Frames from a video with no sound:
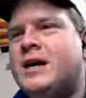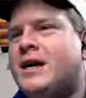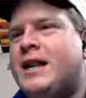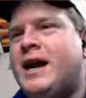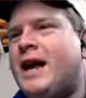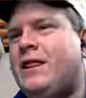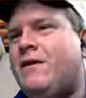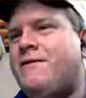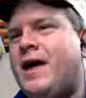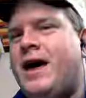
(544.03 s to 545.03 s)
Like, I
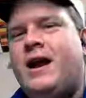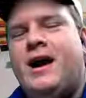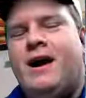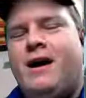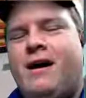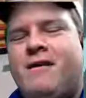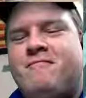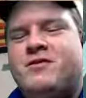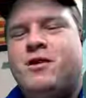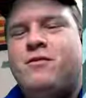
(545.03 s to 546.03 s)
love that.
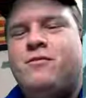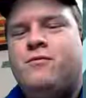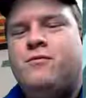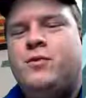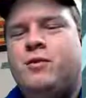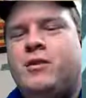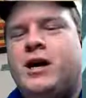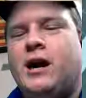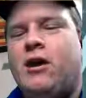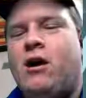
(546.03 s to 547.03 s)
So we
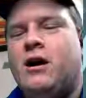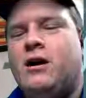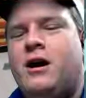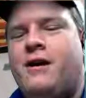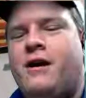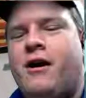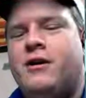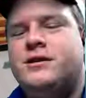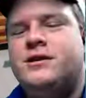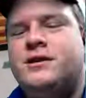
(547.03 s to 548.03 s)
get along on an
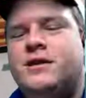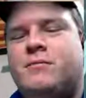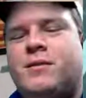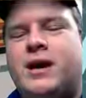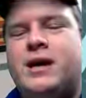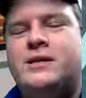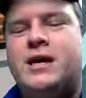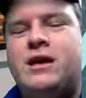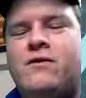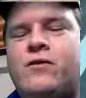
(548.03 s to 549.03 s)
artsy tip, like, because I
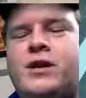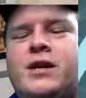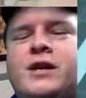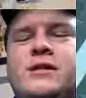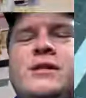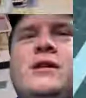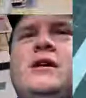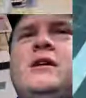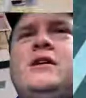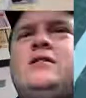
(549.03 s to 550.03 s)
love what he does.
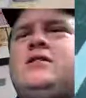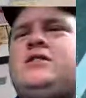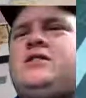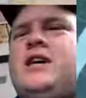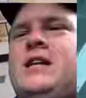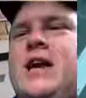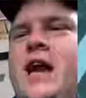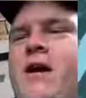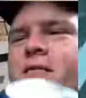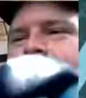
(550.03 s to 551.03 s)
So just check that
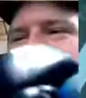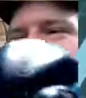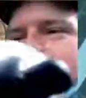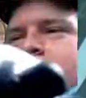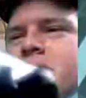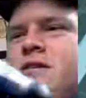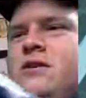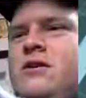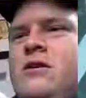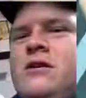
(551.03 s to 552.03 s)
out. This is a nice
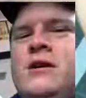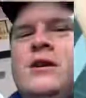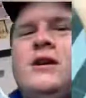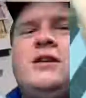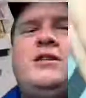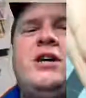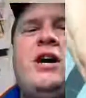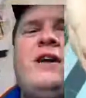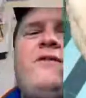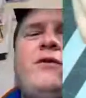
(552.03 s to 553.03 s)
little
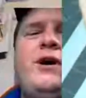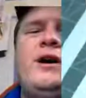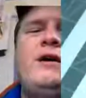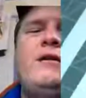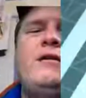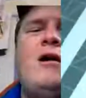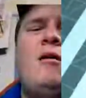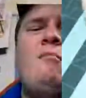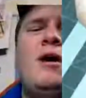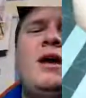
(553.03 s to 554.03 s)
dunny for you, a
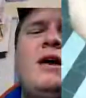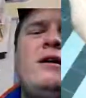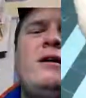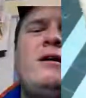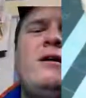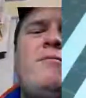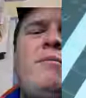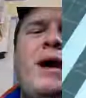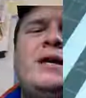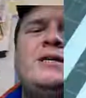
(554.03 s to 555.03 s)
money
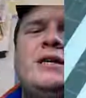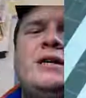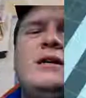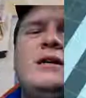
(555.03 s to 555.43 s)
painted.